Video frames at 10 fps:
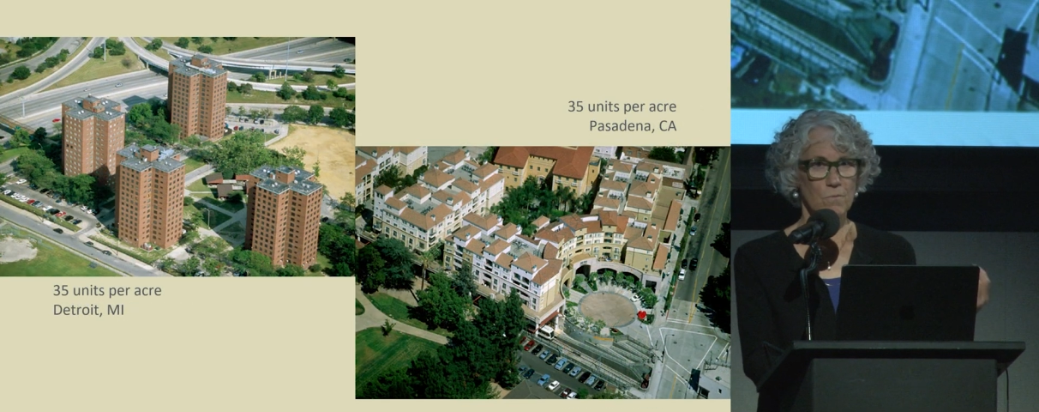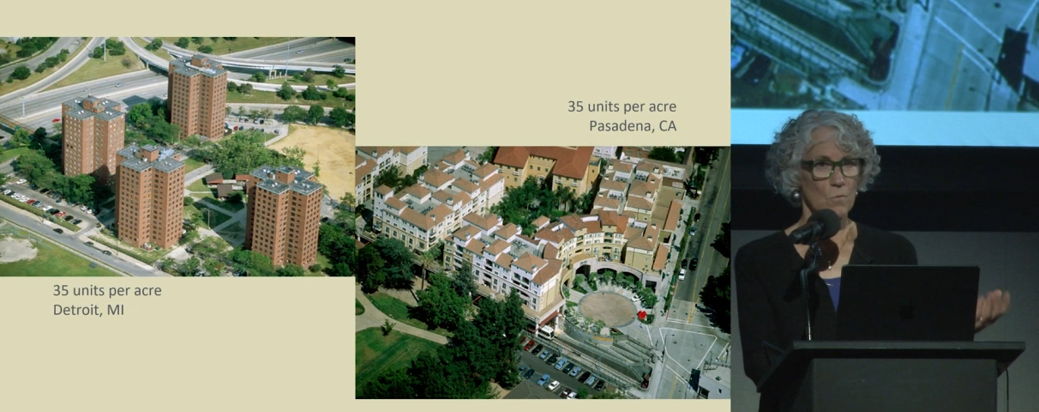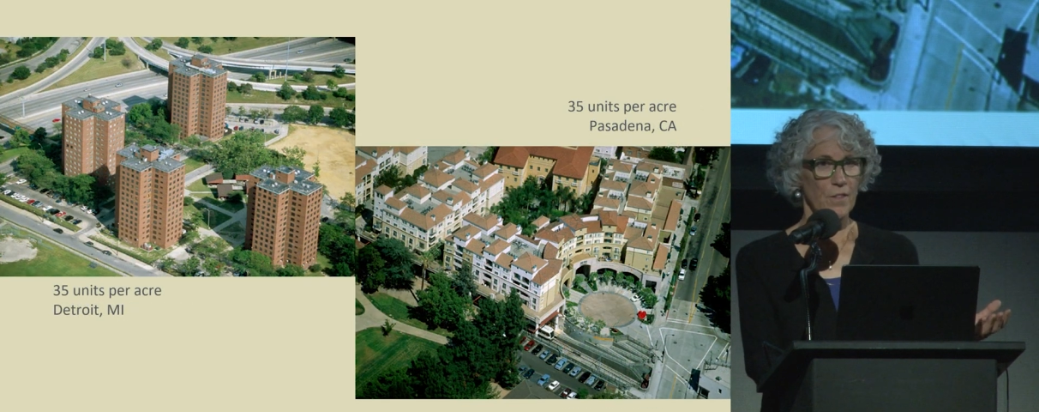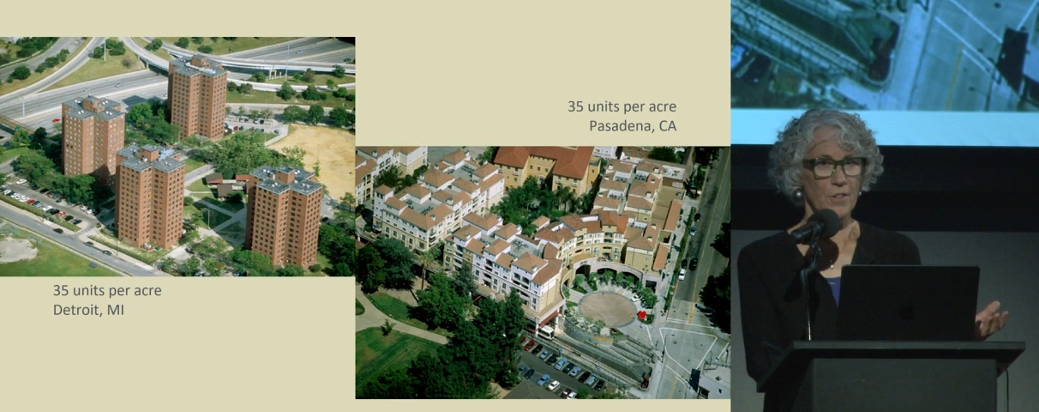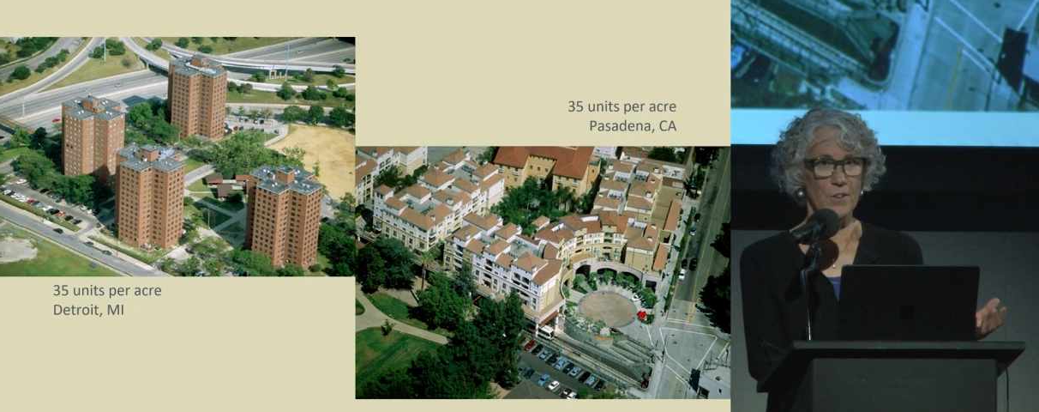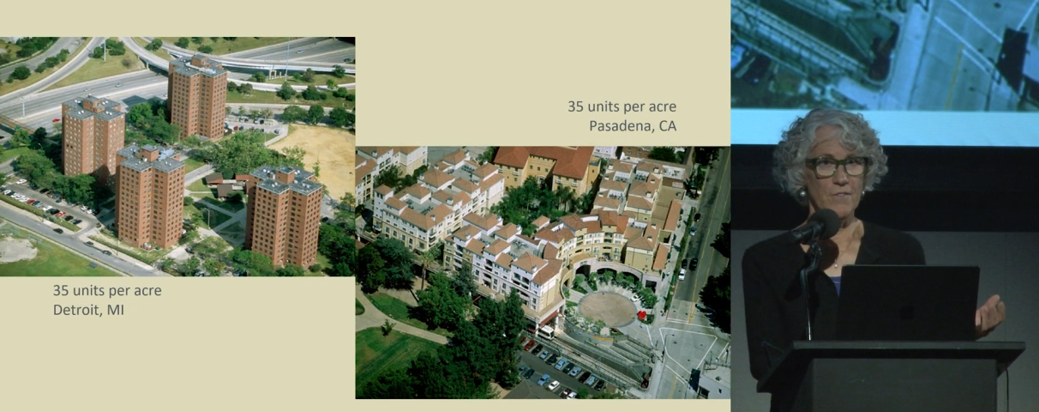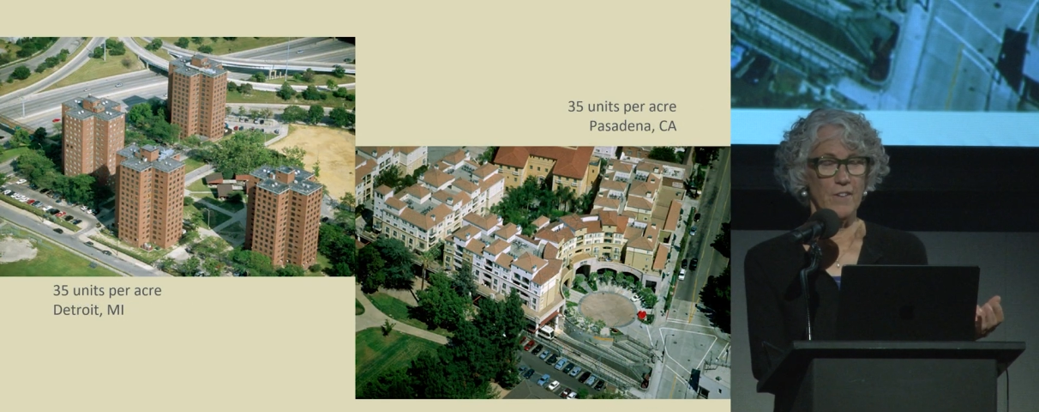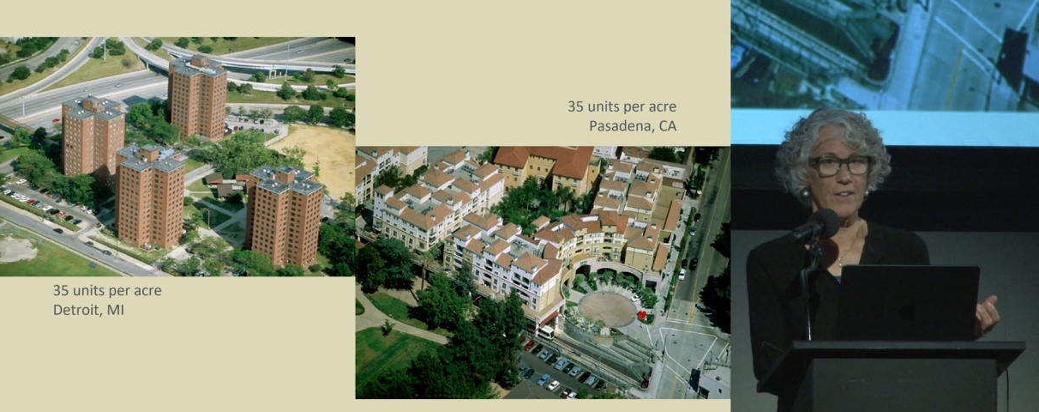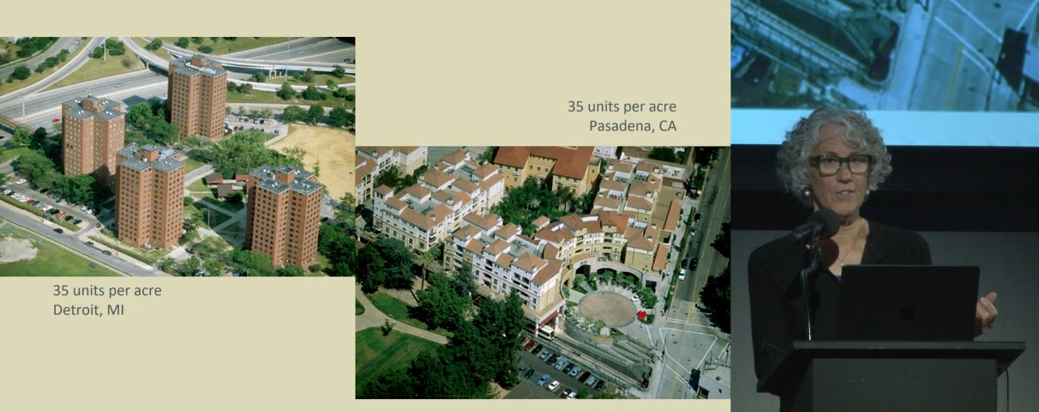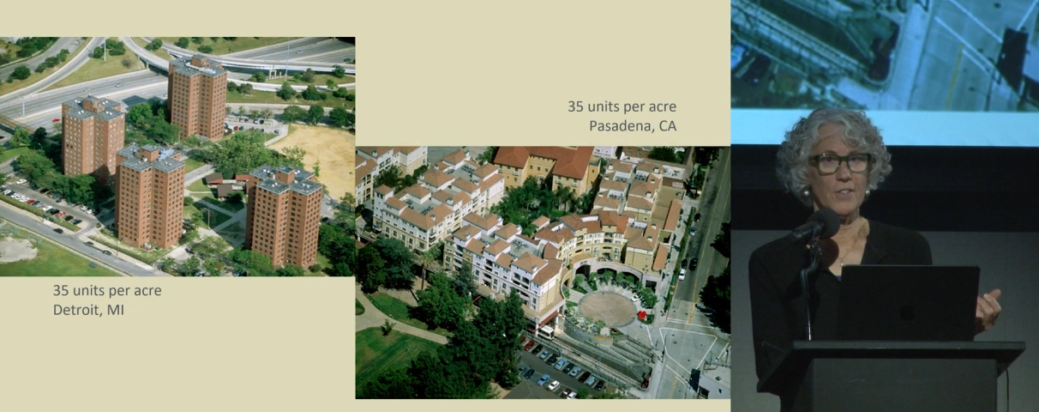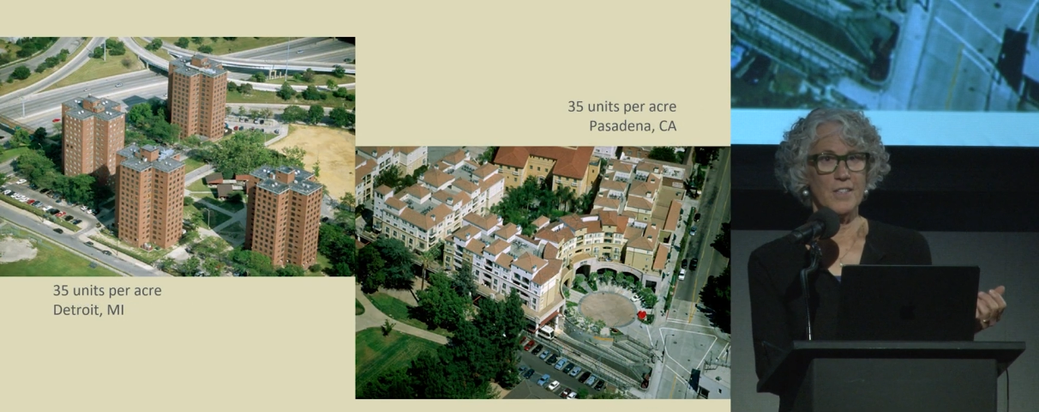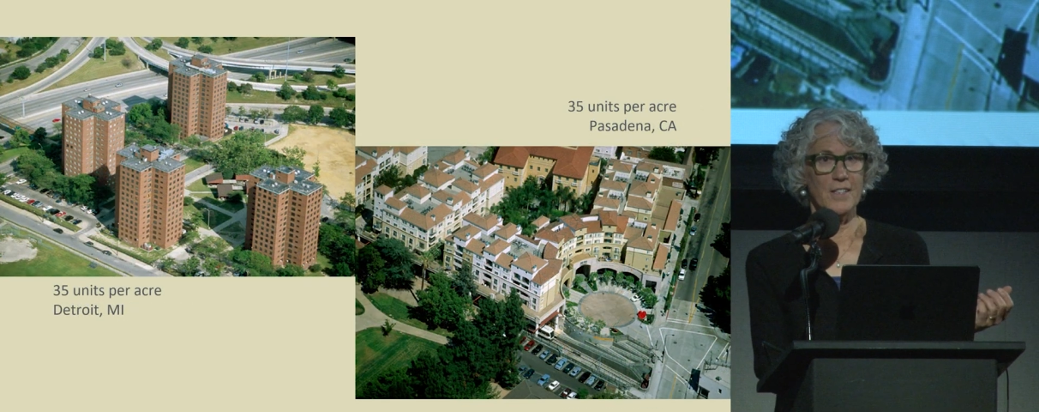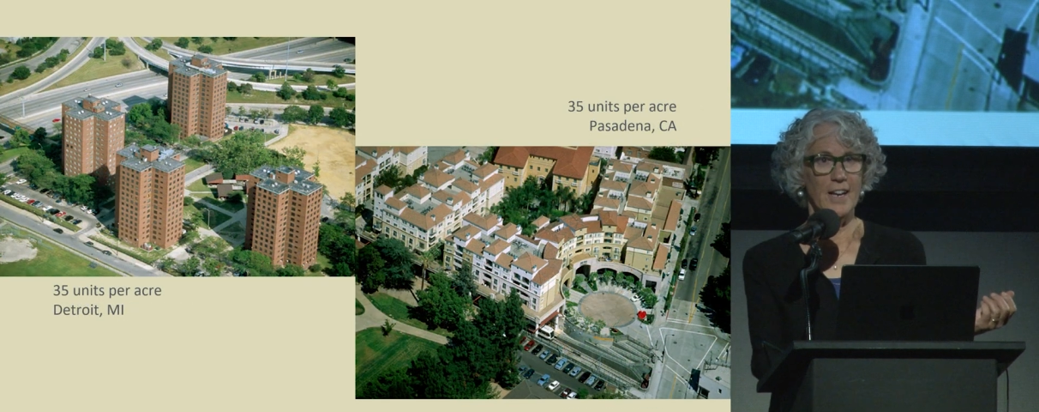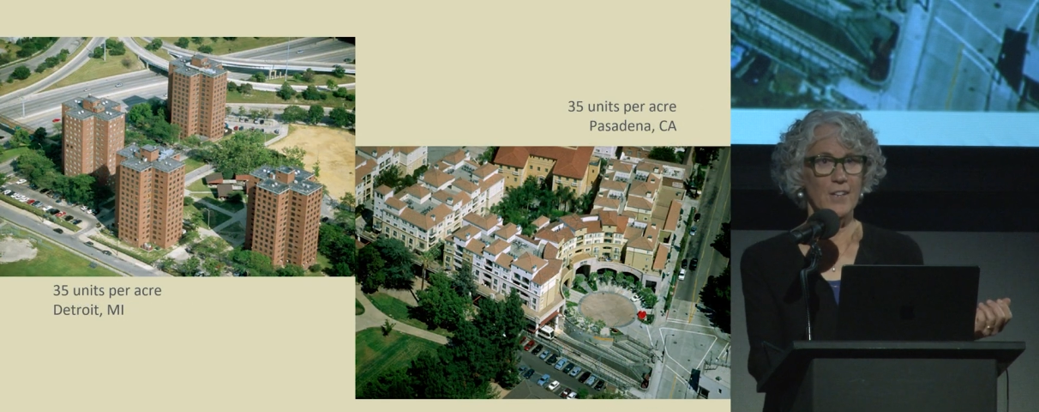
What 35 units an